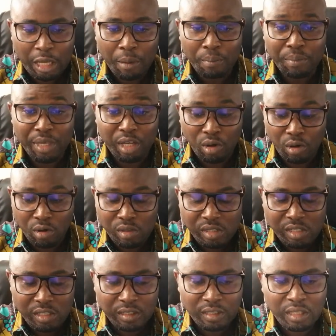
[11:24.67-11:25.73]

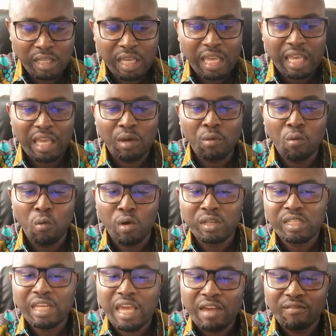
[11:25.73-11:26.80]
Because
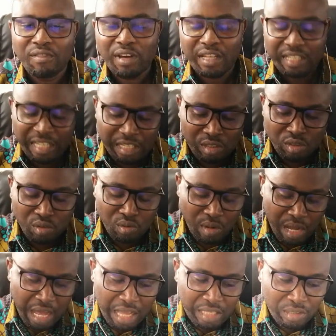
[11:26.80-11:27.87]
whatever that you
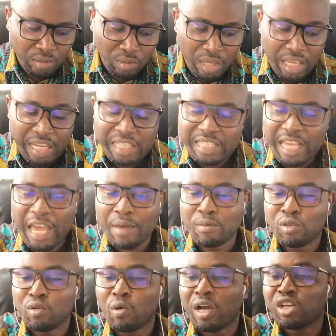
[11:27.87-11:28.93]
are, anytime
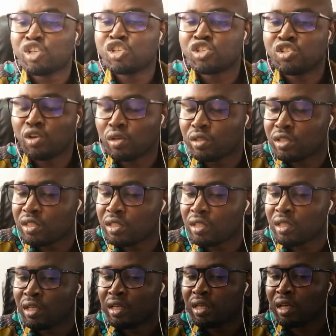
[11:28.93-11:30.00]
you are short
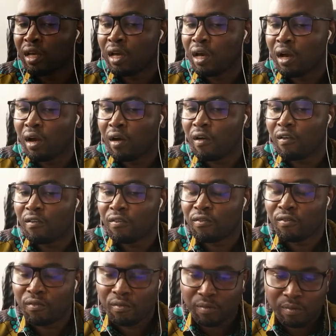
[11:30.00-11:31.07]
of
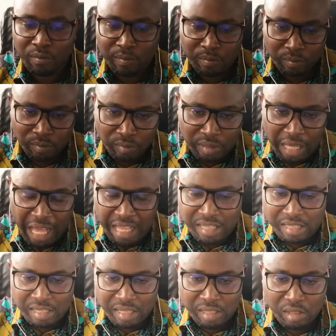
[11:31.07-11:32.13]

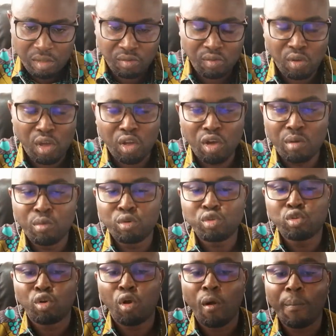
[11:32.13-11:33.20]
answers, if you are not able to
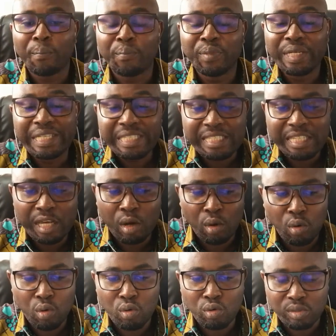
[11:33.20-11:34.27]
complete the
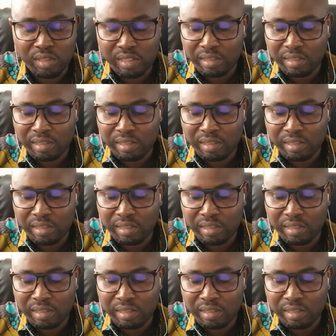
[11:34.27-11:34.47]
whole